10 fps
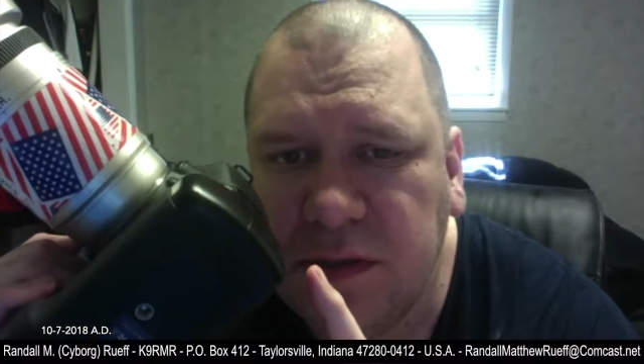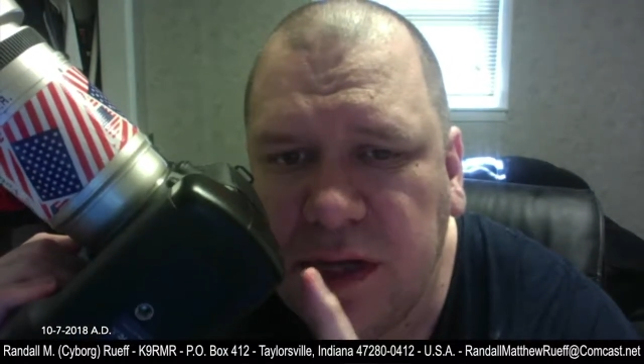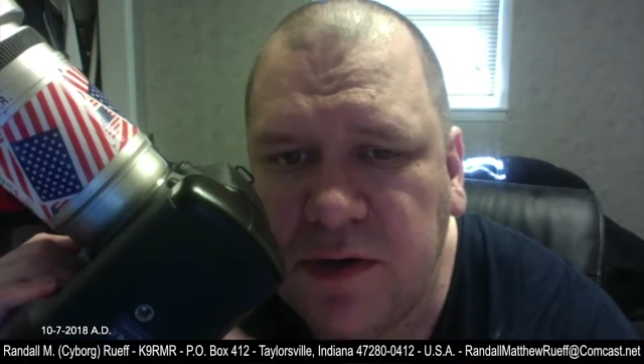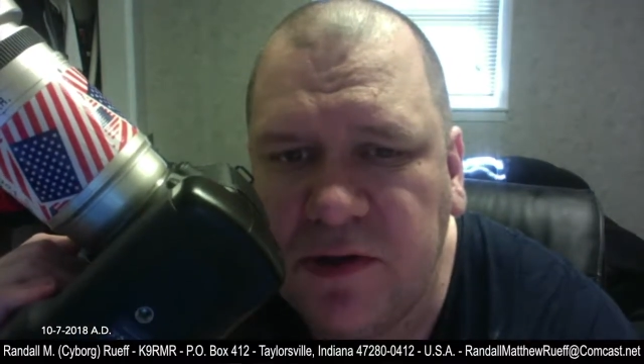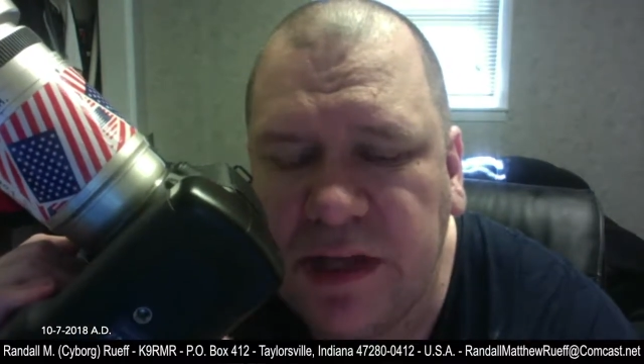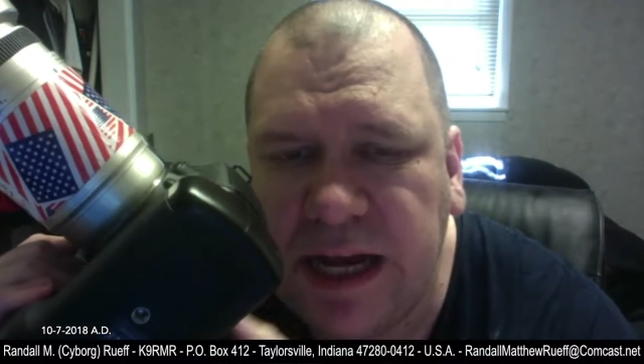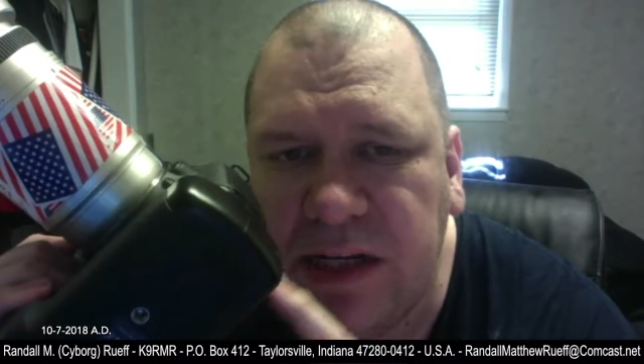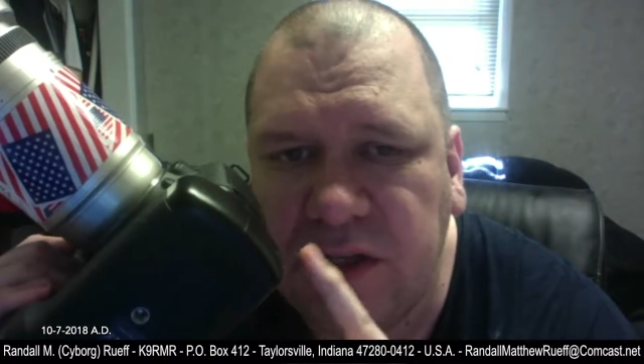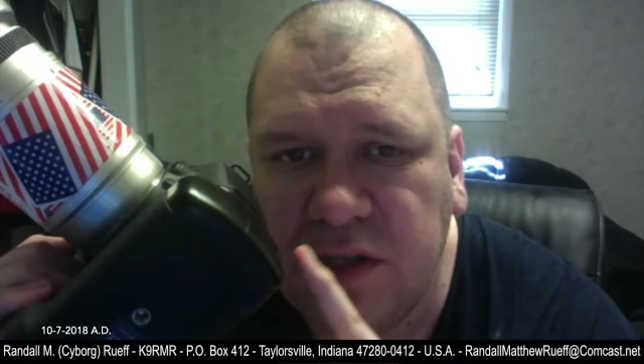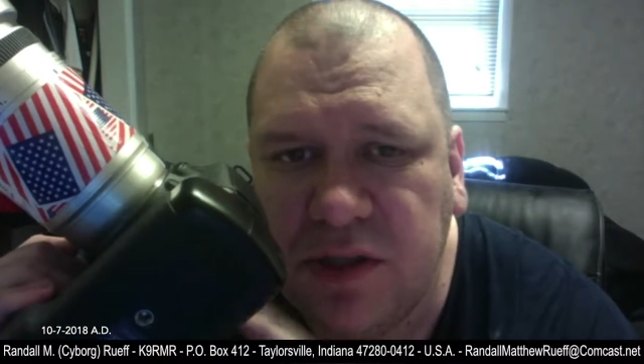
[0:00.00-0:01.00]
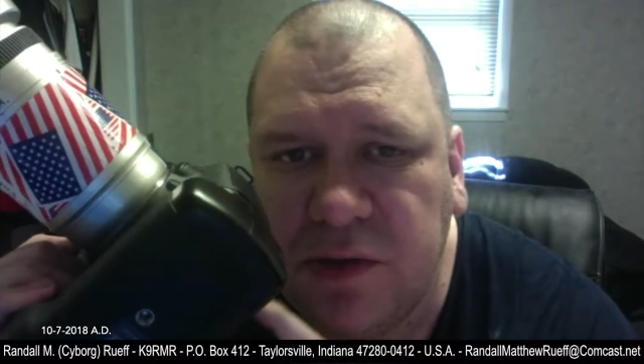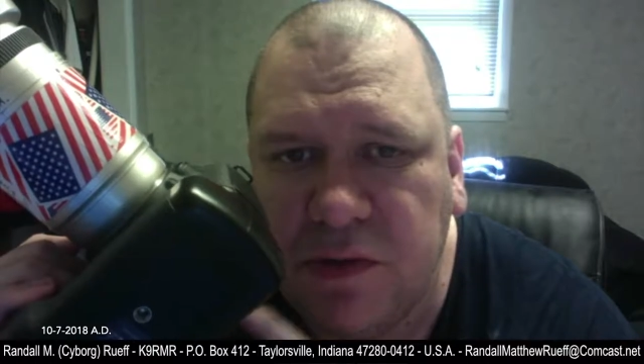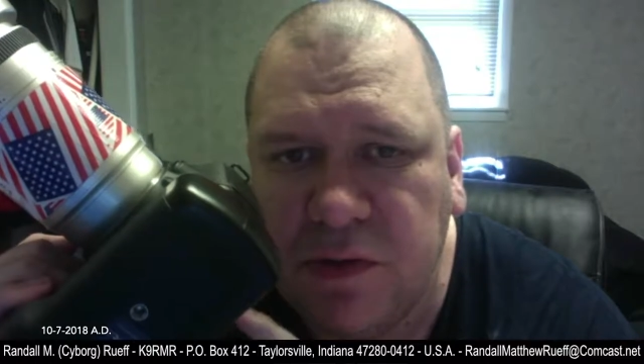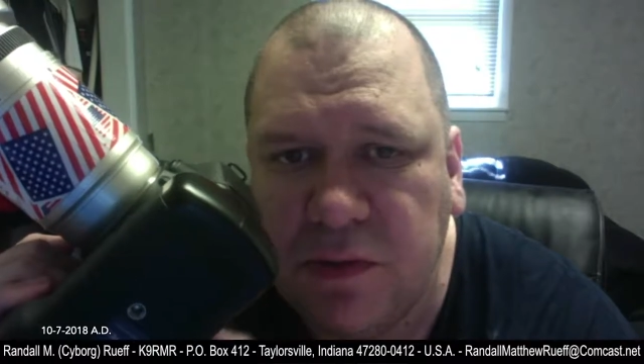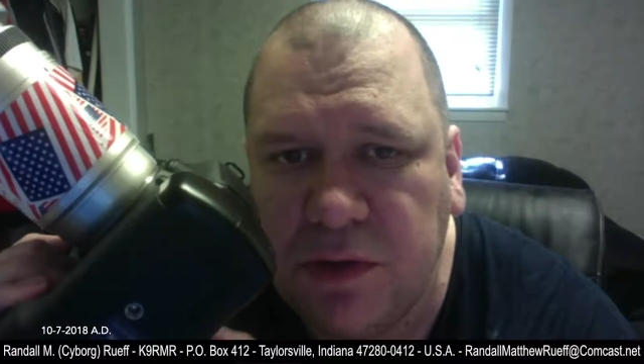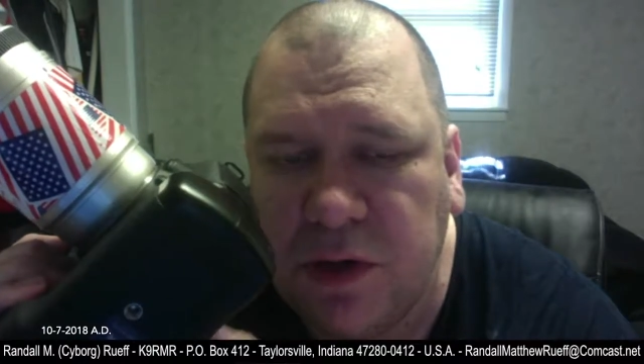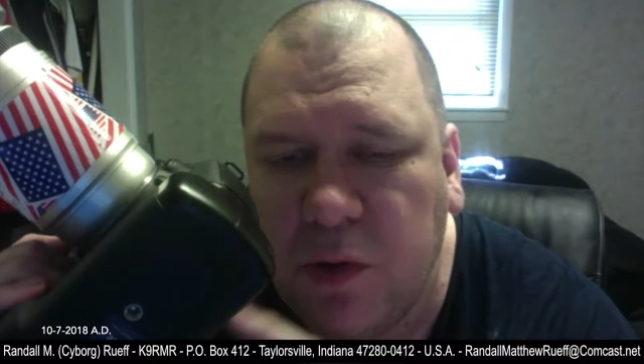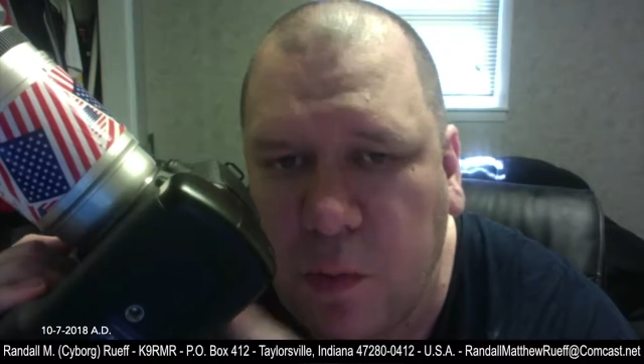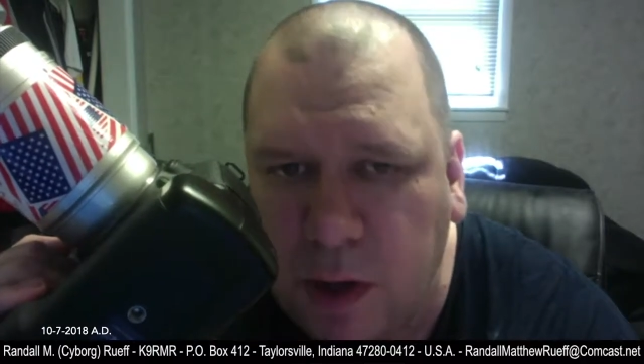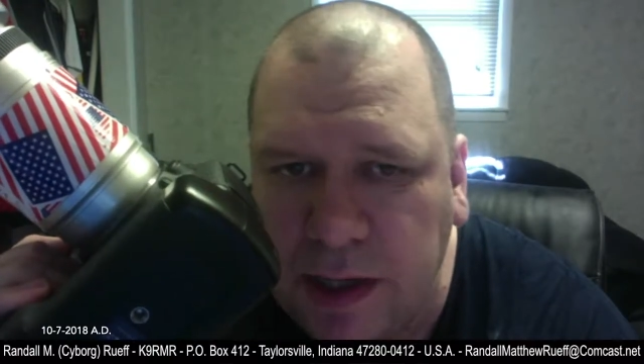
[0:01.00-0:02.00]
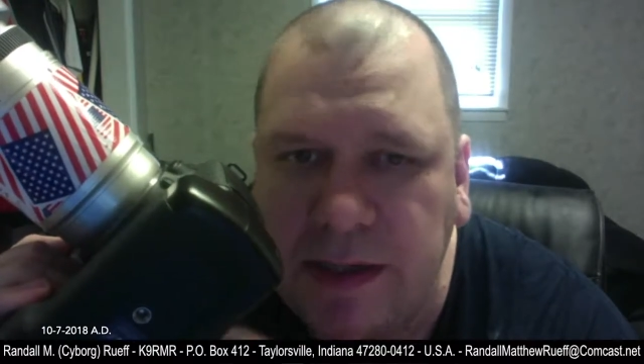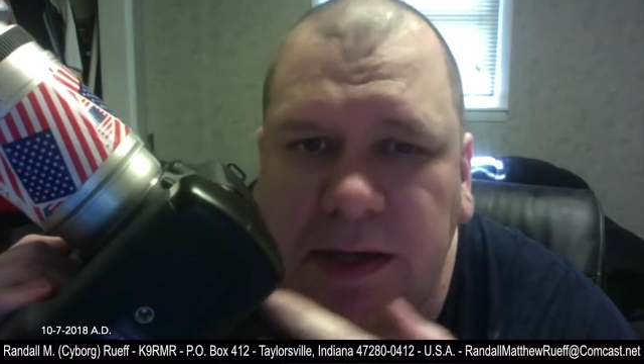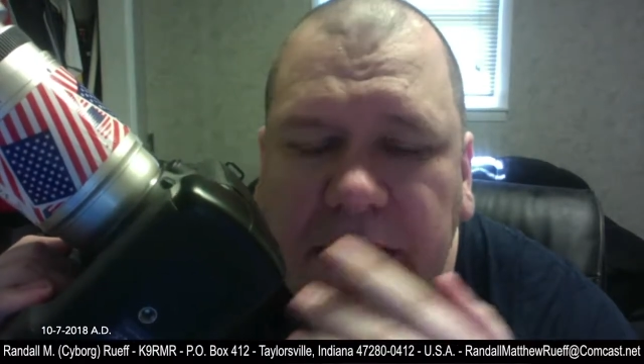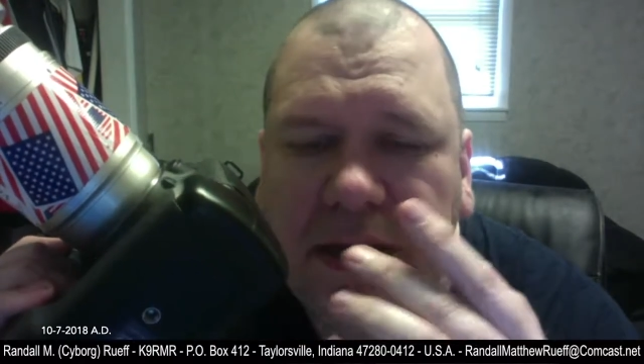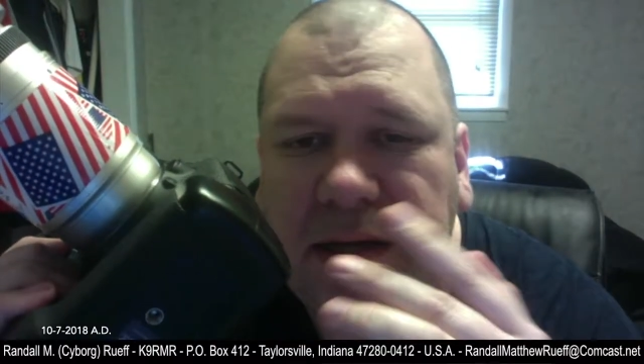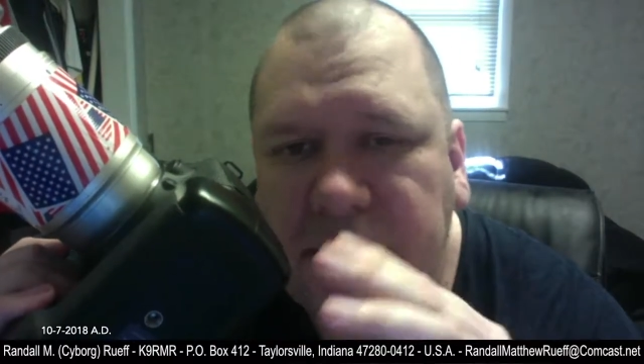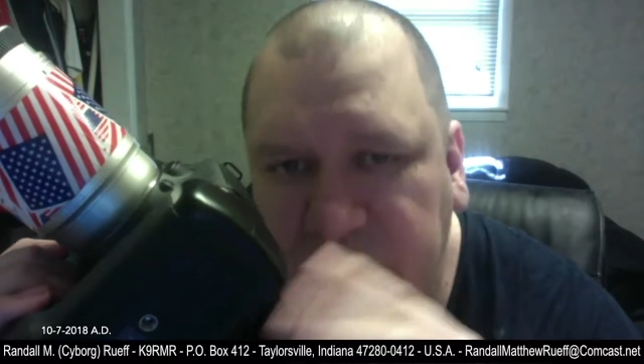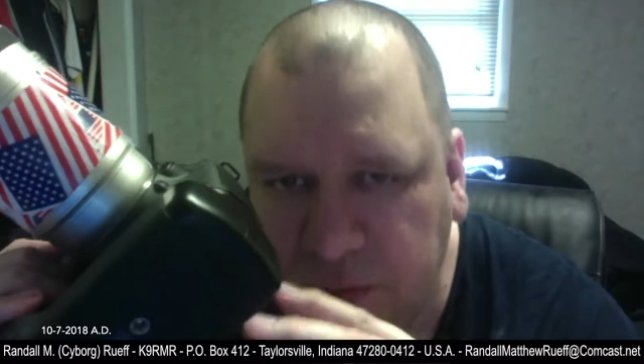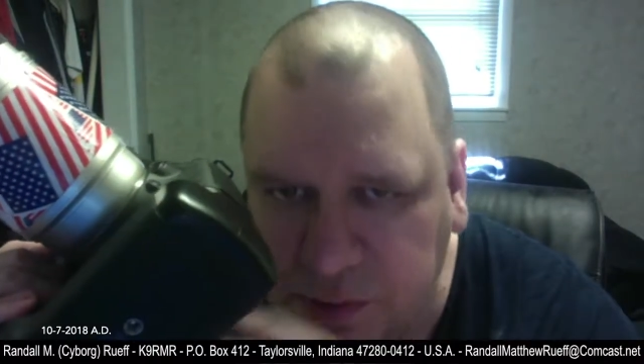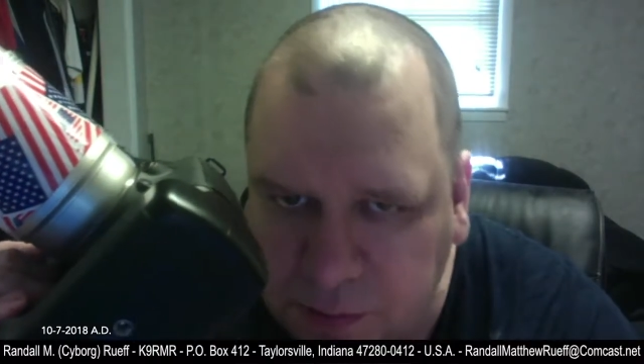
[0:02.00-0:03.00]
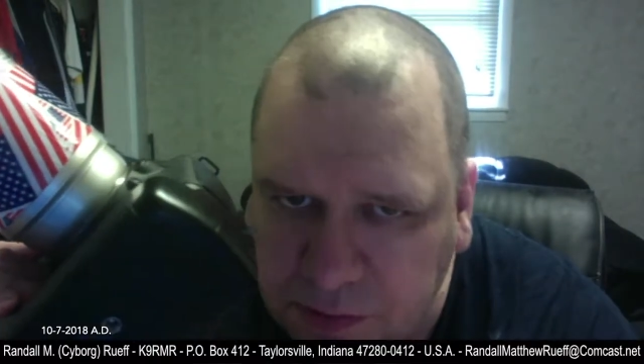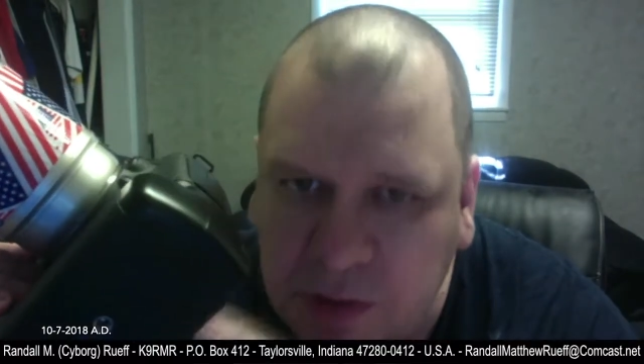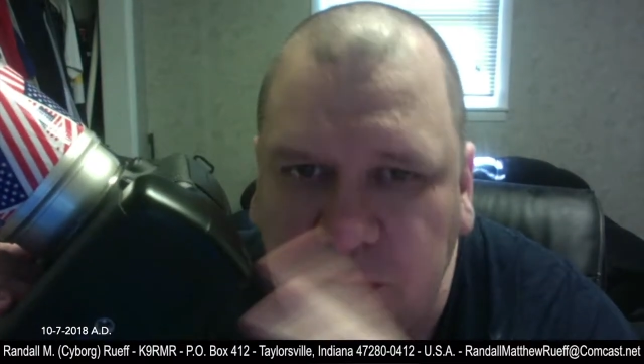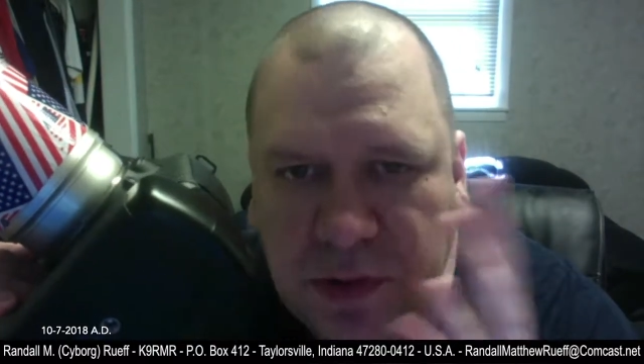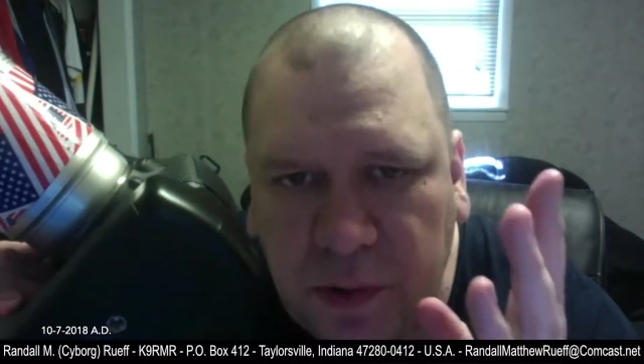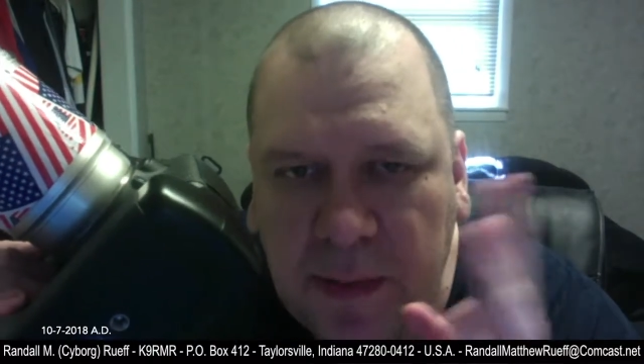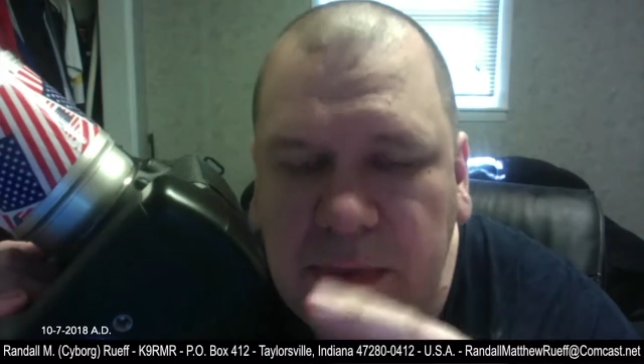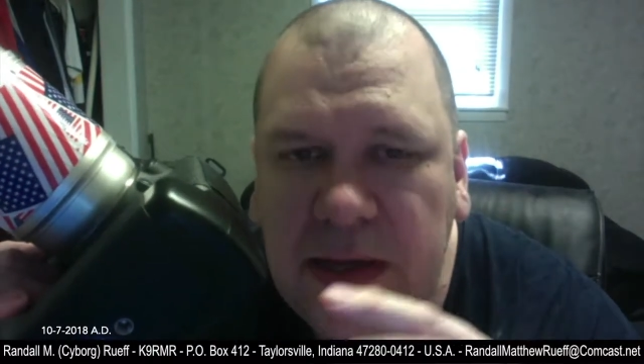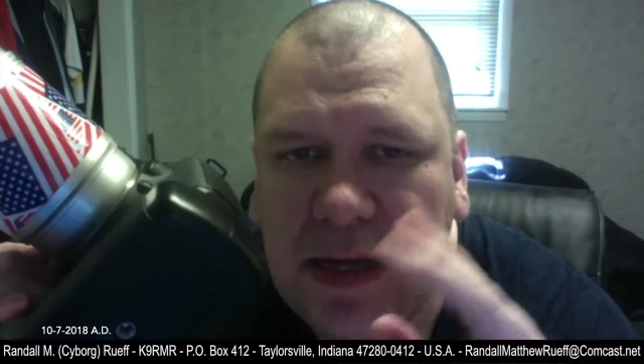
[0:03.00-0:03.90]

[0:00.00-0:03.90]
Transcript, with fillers: under slash zero zero zero one zero zero two. So on.